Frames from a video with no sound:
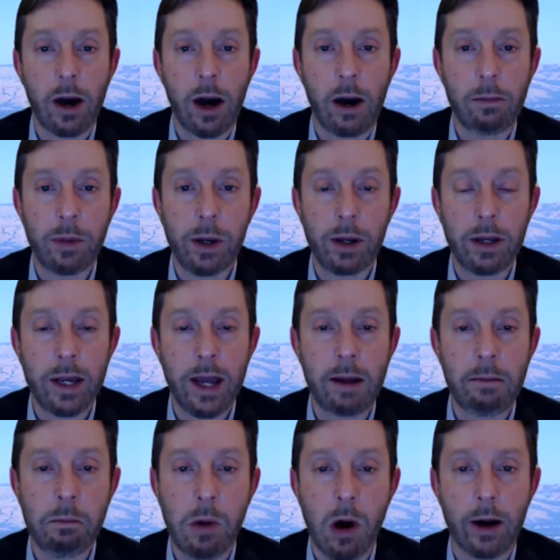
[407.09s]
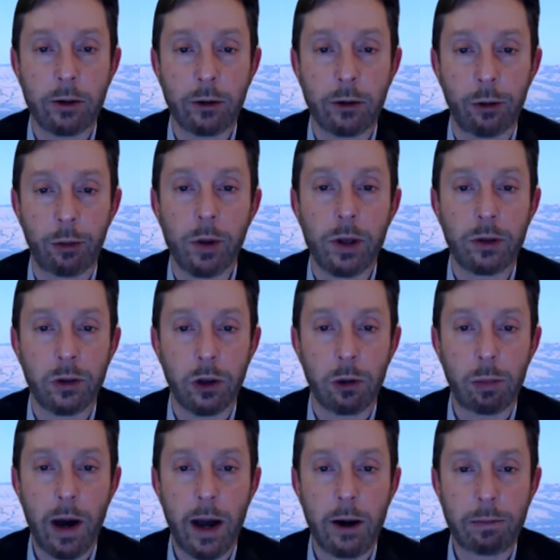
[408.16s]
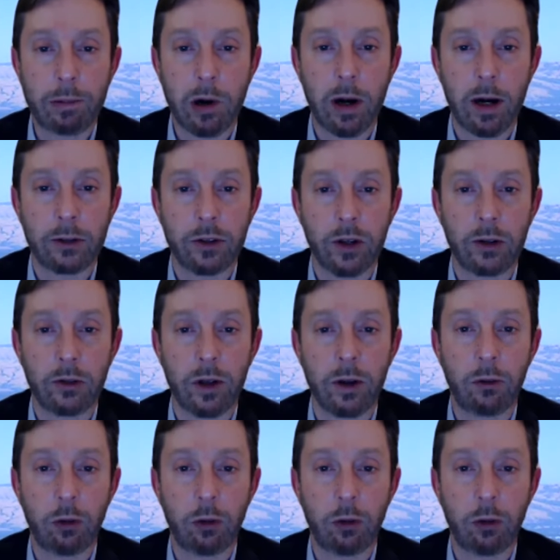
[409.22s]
but yet modeled through the synth bio process,